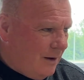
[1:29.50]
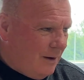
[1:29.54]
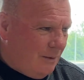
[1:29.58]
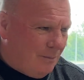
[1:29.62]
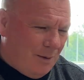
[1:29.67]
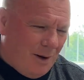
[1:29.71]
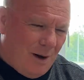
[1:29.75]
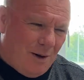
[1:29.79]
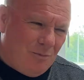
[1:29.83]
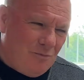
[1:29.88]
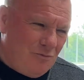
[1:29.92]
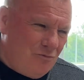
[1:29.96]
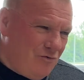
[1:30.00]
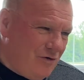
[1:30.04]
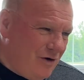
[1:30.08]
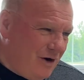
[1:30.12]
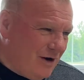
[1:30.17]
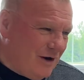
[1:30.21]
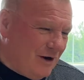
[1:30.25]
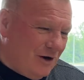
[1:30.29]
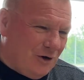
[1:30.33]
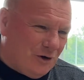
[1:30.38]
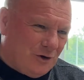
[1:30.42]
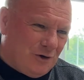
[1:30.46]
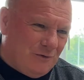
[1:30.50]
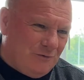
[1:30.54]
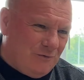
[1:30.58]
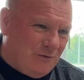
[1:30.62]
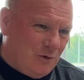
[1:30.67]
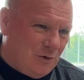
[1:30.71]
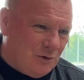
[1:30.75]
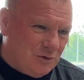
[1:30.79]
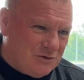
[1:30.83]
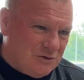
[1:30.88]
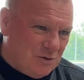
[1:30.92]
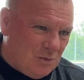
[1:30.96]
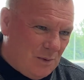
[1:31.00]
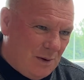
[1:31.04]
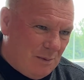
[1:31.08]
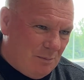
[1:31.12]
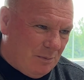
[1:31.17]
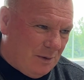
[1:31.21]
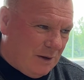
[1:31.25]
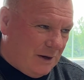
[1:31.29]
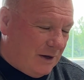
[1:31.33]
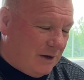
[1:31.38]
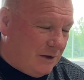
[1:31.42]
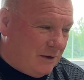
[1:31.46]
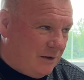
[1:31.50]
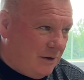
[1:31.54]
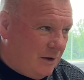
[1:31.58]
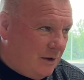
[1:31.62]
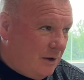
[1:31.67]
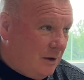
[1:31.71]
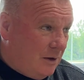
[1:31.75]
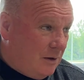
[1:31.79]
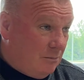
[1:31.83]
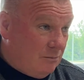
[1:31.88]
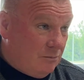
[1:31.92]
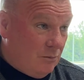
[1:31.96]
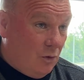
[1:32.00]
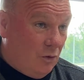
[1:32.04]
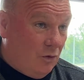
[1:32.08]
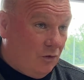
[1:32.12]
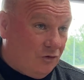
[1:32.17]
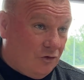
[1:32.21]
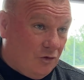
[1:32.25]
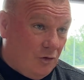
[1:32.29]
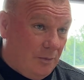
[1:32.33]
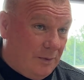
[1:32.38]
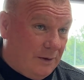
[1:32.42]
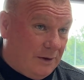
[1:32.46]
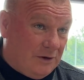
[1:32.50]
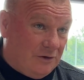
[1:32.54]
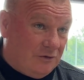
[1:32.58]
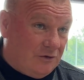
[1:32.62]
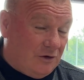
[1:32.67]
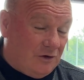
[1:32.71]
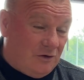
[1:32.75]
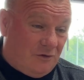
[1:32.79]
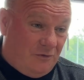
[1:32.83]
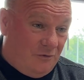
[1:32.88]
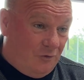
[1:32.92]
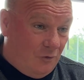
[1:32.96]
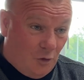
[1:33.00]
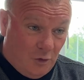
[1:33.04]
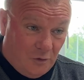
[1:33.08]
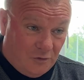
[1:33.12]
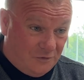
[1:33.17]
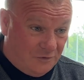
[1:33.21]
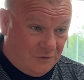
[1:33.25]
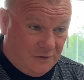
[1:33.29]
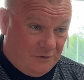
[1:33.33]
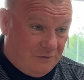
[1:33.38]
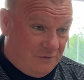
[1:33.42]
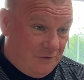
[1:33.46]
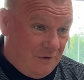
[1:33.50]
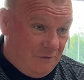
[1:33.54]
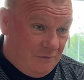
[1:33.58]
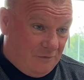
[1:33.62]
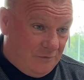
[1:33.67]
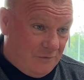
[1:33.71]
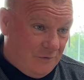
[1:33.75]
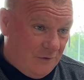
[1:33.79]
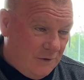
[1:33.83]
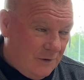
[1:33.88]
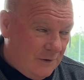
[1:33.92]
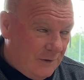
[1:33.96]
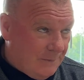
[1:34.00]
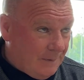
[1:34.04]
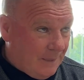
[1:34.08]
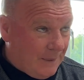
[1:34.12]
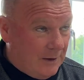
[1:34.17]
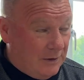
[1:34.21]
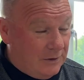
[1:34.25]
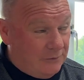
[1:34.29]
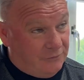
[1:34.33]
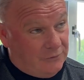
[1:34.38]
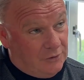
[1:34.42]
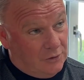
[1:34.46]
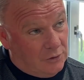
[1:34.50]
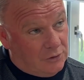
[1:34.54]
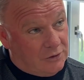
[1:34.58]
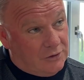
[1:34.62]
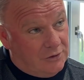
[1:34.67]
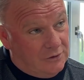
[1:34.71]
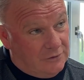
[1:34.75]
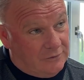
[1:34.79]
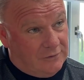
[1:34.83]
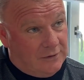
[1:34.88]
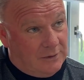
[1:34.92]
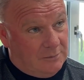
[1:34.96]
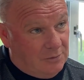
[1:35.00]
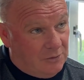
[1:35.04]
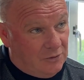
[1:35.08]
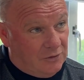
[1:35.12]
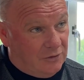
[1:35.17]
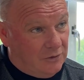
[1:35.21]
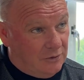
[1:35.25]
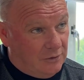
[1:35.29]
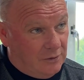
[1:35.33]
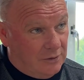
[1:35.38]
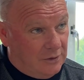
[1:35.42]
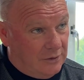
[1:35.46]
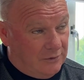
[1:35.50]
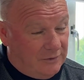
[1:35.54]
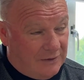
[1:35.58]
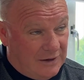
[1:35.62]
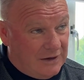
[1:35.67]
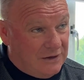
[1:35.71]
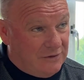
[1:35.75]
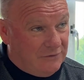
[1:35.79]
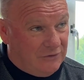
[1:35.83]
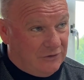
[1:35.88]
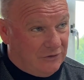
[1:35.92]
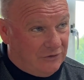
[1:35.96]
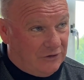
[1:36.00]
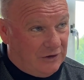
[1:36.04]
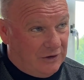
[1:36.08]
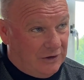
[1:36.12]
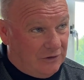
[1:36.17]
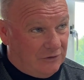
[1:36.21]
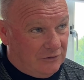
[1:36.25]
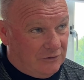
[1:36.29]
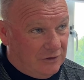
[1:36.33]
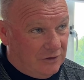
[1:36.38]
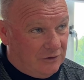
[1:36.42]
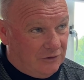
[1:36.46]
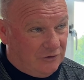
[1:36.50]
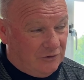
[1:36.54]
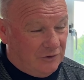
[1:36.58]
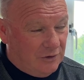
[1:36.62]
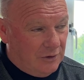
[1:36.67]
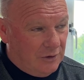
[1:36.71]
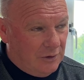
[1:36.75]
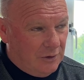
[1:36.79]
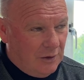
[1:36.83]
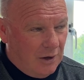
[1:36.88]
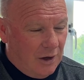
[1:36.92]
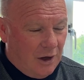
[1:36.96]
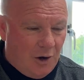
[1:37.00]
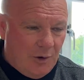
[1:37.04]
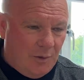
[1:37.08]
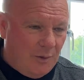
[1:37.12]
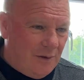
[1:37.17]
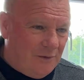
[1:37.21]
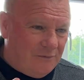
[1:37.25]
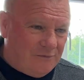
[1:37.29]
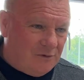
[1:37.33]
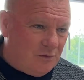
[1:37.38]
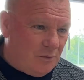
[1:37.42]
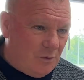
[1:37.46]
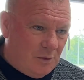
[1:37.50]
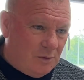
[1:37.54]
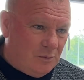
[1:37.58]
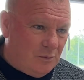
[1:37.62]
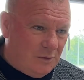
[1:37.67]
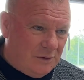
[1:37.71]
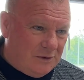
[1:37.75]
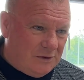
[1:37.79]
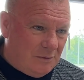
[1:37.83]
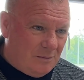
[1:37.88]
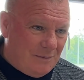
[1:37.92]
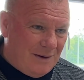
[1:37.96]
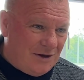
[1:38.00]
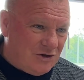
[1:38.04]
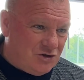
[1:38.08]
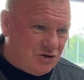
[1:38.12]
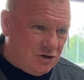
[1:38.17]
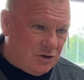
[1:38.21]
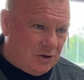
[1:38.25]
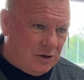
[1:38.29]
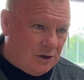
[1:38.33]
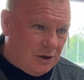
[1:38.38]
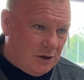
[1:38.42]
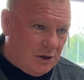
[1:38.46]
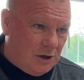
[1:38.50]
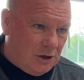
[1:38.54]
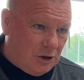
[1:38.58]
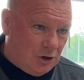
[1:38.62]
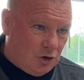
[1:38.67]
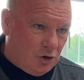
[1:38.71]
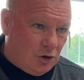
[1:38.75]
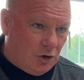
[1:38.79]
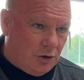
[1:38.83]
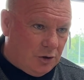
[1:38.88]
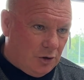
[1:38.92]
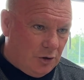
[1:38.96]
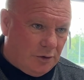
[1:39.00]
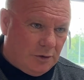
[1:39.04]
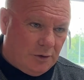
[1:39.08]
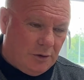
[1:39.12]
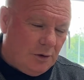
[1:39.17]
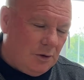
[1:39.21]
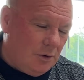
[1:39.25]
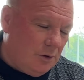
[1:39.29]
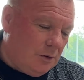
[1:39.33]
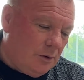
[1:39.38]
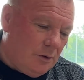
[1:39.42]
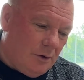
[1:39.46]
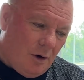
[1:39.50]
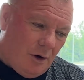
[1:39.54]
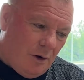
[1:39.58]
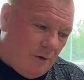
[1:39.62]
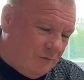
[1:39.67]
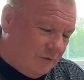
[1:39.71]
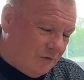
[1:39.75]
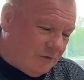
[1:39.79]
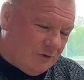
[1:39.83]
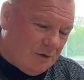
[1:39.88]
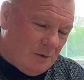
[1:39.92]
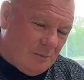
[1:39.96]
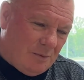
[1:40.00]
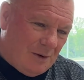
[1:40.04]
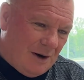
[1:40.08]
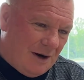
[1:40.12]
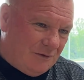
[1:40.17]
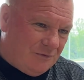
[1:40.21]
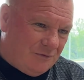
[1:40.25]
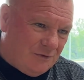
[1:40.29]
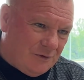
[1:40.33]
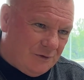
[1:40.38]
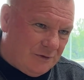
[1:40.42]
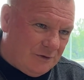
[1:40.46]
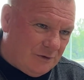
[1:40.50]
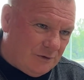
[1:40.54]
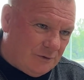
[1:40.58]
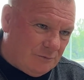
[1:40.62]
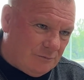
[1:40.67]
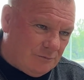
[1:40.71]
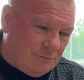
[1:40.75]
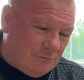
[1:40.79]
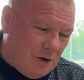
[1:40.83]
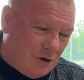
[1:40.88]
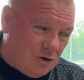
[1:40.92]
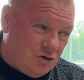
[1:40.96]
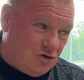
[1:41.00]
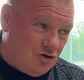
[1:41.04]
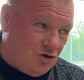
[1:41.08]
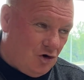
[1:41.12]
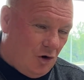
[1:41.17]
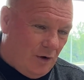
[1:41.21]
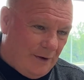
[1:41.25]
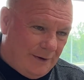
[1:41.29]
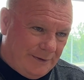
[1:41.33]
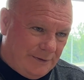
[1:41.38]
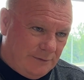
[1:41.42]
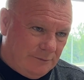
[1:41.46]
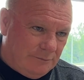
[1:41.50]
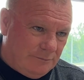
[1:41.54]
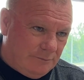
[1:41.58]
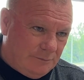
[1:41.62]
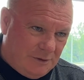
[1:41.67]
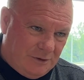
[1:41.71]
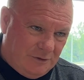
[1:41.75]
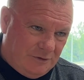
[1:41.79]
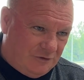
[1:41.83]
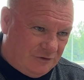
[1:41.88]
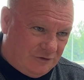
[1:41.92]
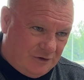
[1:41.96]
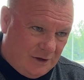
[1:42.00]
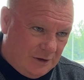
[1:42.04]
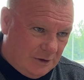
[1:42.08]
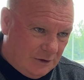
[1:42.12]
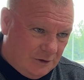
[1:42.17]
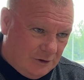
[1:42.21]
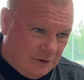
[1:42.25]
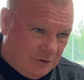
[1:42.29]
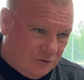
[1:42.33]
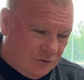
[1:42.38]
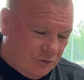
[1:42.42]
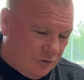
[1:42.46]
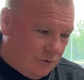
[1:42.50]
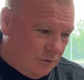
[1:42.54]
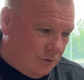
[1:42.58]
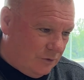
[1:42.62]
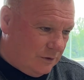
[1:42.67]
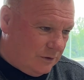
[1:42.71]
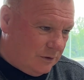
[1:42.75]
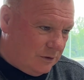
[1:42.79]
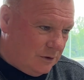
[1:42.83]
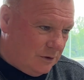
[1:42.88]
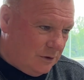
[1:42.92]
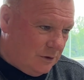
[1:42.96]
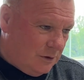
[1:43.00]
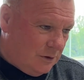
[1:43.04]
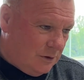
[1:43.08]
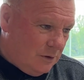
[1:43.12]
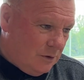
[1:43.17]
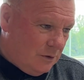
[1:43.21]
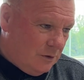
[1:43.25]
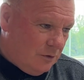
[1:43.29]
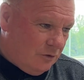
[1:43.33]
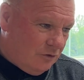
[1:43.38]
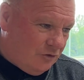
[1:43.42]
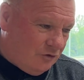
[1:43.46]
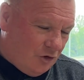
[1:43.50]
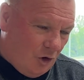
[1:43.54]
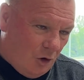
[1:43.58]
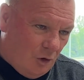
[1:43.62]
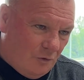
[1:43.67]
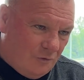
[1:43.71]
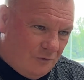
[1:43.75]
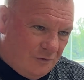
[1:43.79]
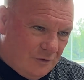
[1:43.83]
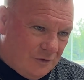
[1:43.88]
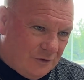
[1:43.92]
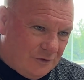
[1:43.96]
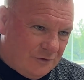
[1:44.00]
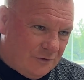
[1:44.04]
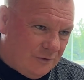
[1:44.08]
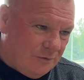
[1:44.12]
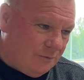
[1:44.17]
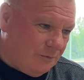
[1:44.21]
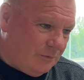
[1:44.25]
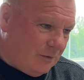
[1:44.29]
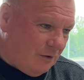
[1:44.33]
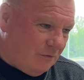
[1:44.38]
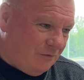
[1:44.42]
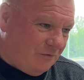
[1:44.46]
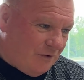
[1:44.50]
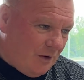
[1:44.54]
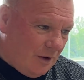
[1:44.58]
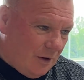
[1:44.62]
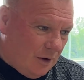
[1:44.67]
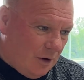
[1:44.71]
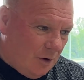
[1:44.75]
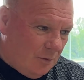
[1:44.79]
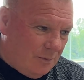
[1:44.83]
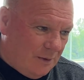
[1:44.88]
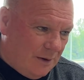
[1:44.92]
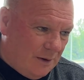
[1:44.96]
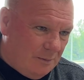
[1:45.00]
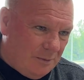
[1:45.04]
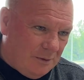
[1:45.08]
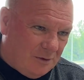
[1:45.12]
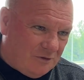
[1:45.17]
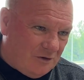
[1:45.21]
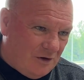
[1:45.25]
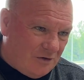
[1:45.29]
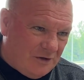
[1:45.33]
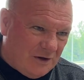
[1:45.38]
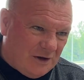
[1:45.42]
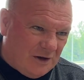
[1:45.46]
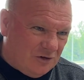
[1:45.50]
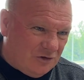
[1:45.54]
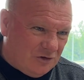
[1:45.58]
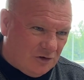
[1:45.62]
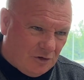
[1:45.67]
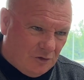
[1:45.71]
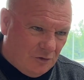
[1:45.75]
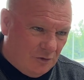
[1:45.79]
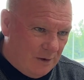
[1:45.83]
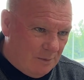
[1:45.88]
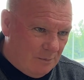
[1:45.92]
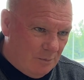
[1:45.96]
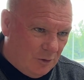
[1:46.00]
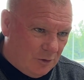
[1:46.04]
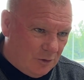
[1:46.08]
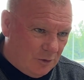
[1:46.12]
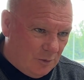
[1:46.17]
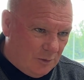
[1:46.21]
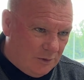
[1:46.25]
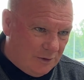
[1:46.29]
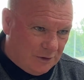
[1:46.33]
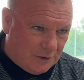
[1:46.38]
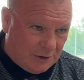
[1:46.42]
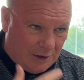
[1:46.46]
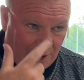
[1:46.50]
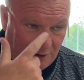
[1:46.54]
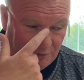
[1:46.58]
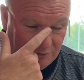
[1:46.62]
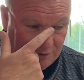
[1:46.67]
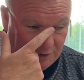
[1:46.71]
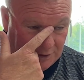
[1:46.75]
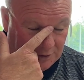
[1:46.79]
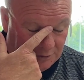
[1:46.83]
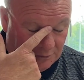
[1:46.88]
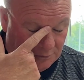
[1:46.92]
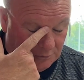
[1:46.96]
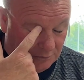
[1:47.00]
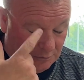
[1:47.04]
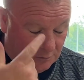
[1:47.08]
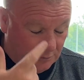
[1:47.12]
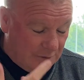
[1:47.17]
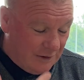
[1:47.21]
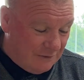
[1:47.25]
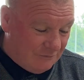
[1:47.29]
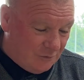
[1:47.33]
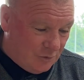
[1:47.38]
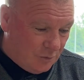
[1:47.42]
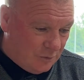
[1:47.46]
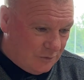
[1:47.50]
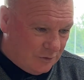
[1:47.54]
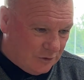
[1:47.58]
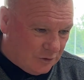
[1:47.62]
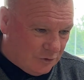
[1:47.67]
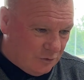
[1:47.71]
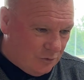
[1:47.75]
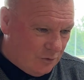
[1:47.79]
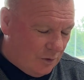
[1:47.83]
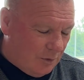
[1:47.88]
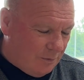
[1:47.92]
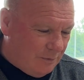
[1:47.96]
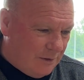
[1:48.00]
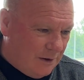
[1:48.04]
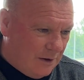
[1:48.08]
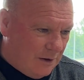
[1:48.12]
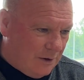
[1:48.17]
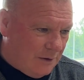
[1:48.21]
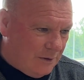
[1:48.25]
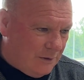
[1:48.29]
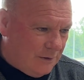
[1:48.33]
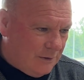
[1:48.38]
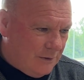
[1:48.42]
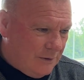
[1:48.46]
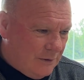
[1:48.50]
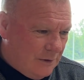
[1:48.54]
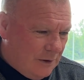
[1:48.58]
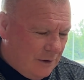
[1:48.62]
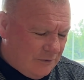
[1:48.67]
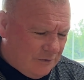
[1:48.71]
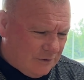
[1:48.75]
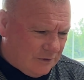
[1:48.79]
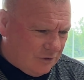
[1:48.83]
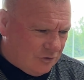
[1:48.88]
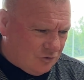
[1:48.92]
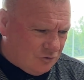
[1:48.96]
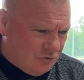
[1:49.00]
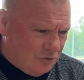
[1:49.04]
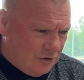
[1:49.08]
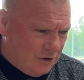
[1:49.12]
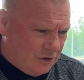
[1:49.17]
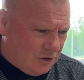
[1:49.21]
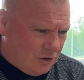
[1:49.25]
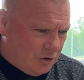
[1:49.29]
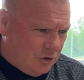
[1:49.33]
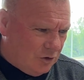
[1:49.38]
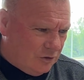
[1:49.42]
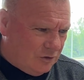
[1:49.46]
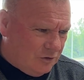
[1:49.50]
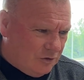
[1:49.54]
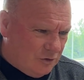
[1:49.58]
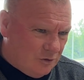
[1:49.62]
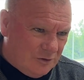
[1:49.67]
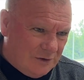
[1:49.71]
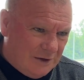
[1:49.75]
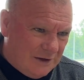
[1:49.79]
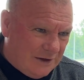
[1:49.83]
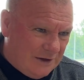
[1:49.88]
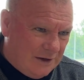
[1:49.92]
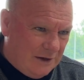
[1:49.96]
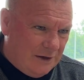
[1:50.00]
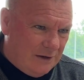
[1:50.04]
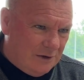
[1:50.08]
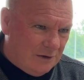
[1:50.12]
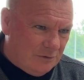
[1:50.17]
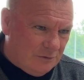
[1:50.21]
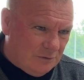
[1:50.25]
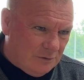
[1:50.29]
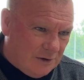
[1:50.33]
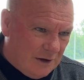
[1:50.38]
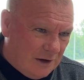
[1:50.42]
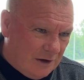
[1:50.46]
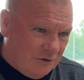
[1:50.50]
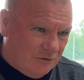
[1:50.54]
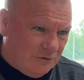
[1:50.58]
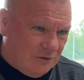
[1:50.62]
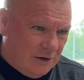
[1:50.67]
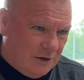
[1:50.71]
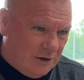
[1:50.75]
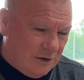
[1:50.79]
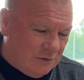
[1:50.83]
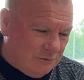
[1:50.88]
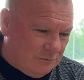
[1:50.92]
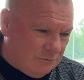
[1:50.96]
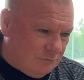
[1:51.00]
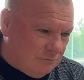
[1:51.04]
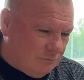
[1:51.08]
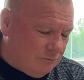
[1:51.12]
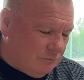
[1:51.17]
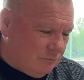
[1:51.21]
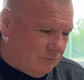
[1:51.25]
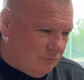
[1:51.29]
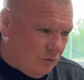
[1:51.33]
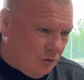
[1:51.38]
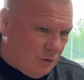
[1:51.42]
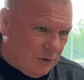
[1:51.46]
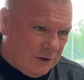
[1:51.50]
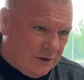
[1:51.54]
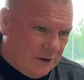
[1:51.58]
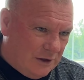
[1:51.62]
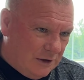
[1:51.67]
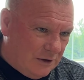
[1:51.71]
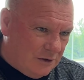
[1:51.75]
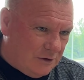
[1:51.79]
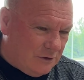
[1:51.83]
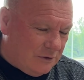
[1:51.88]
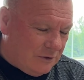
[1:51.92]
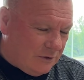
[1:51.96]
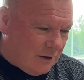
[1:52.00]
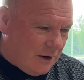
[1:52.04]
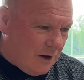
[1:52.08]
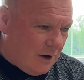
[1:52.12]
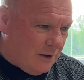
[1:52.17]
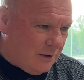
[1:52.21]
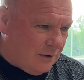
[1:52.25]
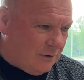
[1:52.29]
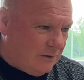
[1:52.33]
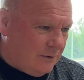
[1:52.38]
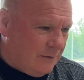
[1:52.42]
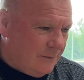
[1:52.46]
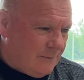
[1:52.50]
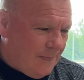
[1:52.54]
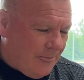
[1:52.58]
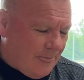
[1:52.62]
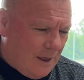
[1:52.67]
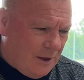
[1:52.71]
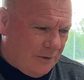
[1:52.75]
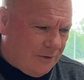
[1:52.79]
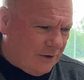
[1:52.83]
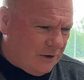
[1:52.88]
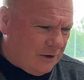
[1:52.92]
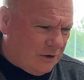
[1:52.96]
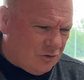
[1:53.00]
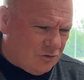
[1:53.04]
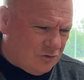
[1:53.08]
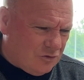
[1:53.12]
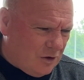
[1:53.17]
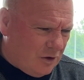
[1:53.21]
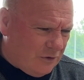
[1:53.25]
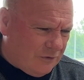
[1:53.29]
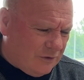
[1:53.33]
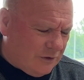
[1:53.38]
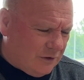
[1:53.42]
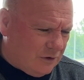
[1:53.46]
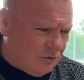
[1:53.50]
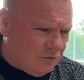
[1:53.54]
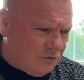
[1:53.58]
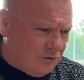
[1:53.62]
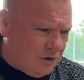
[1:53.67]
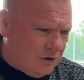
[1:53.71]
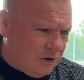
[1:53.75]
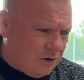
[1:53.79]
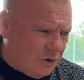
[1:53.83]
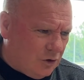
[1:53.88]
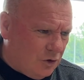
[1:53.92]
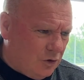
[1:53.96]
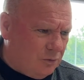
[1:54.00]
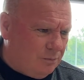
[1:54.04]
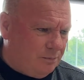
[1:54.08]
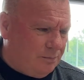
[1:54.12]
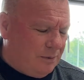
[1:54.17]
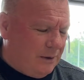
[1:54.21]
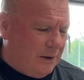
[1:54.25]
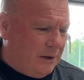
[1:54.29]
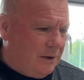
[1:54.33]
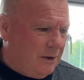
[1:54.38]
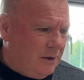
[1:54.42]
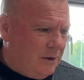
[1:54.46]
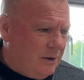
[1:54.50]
But I'm really looking forward to Wembley, and more so because it's fourth v fifth. And if you look at the table at the end of the season, it's how everyone would imagine it, it could look. Obviously, Bradford a, a joint, but they stay in League Two, and Salford, you know, felt a little bit because I think it's a great model under Gary and Neville and the crew up there. I think it's really good. You know, Nicky and Giggsy and Roy Keane and the gang. I think it's I think it's really good. But